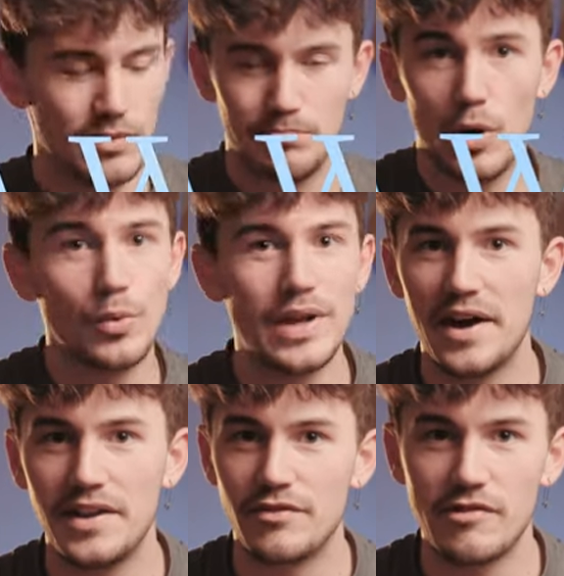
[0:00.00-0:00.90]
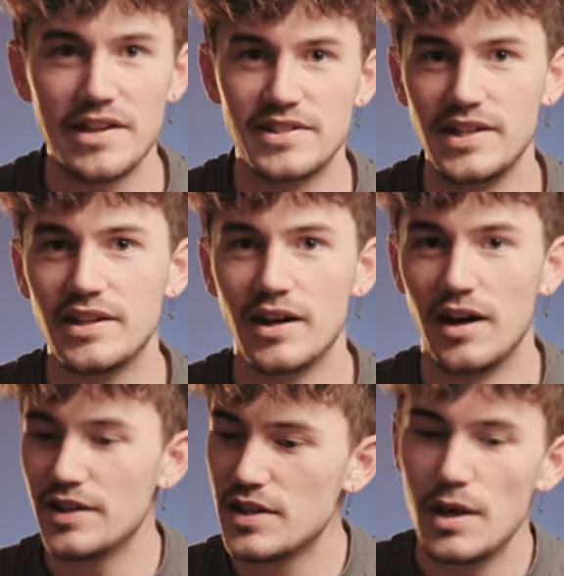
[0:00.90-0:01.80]
Pulled out another SD
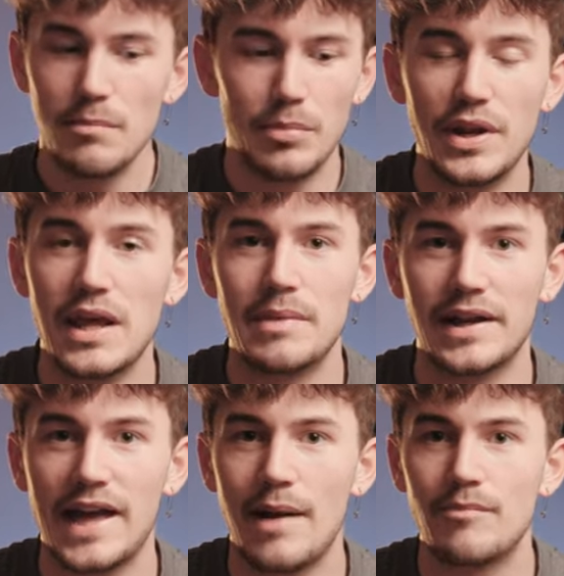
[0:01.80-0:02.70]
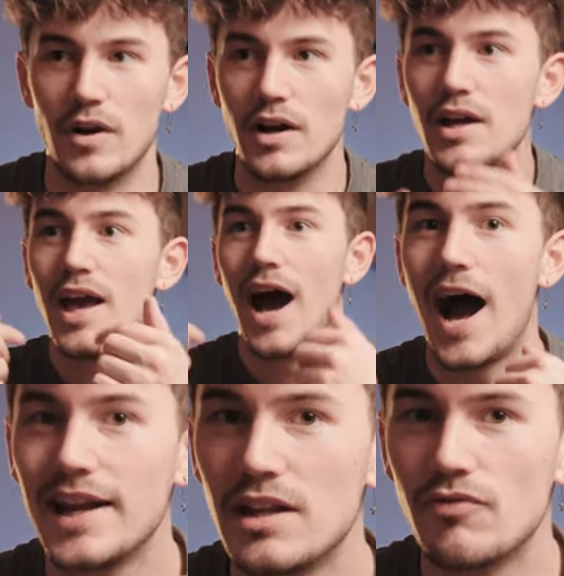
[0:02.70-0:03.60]
card, put it in my camera.
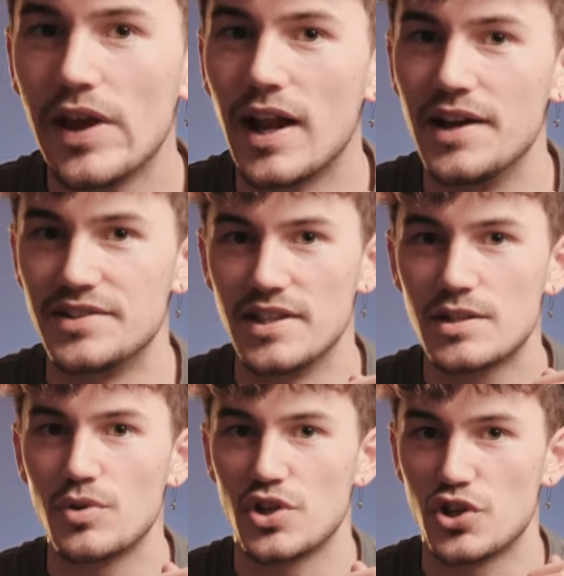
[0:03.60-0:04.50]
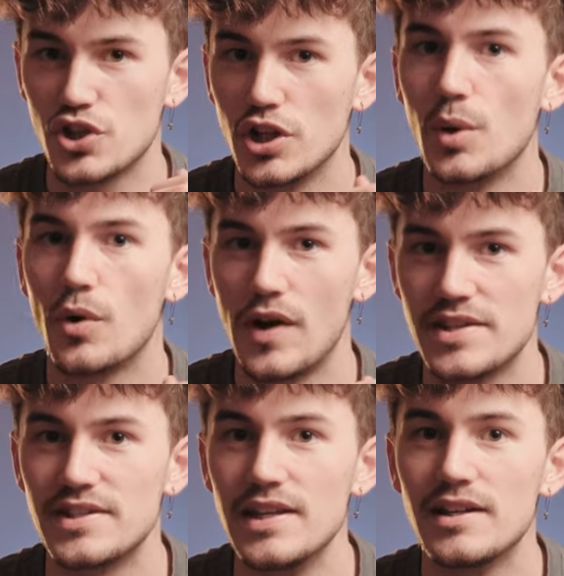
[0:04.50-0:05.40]
I didn't realize that this was a slower
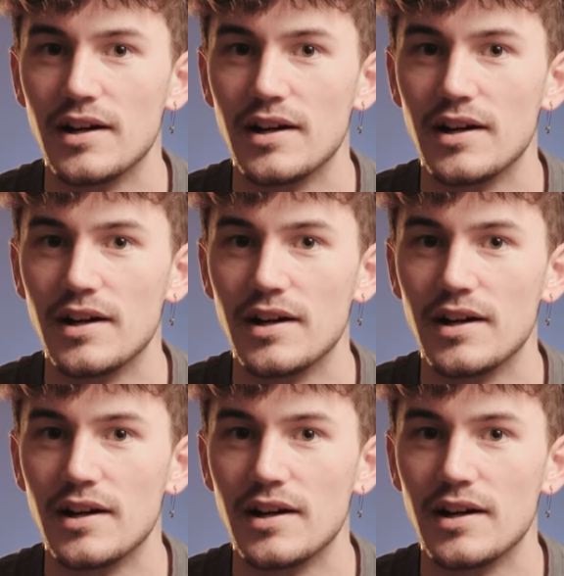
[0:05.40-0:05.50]
SD